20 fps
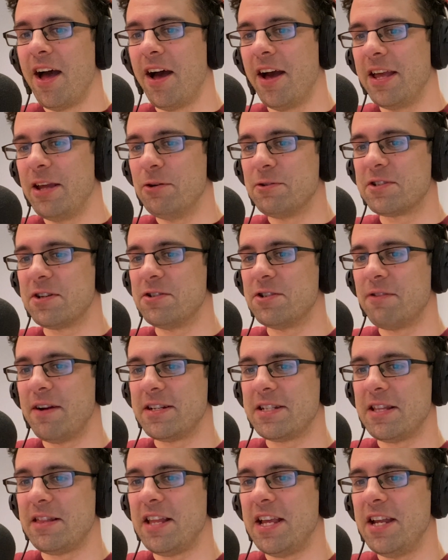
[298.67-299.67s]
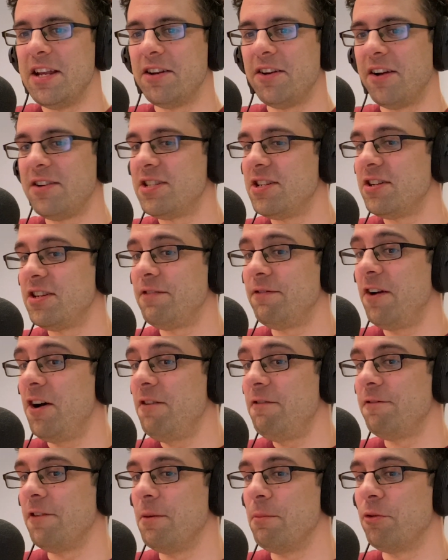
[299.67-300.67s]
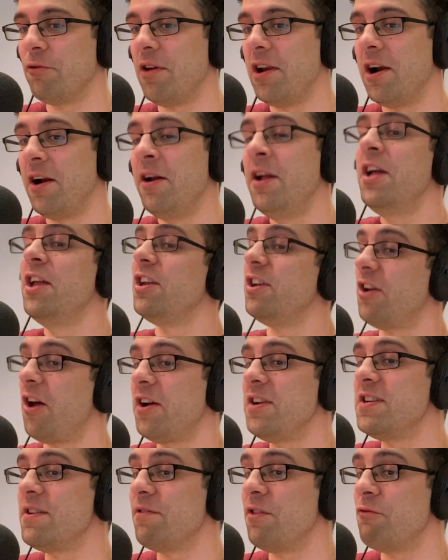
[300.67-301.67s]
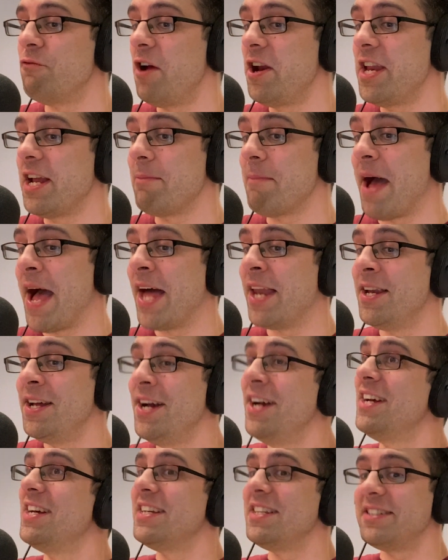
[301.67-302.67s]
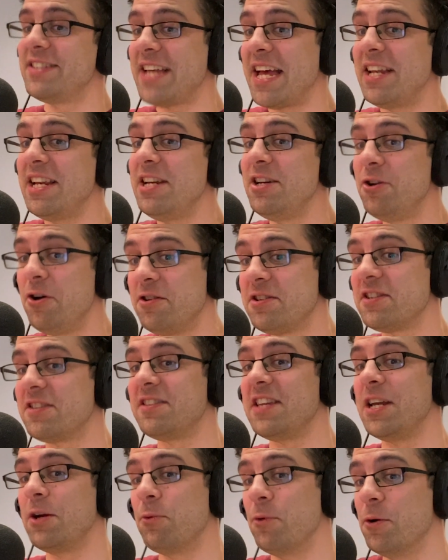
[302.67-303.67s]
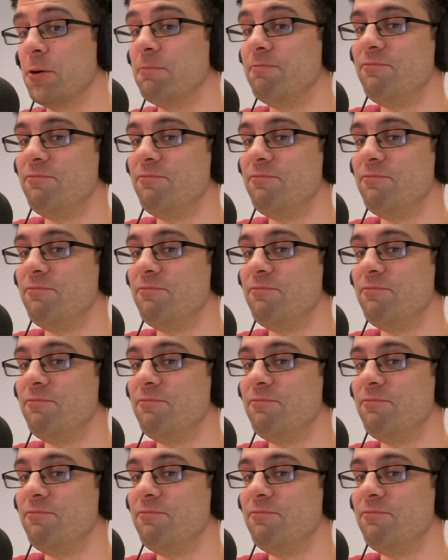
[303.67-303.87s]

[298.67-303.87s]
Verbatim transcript: He also directed the 1995 film thriller Night of the Running Man, sadly not a sequel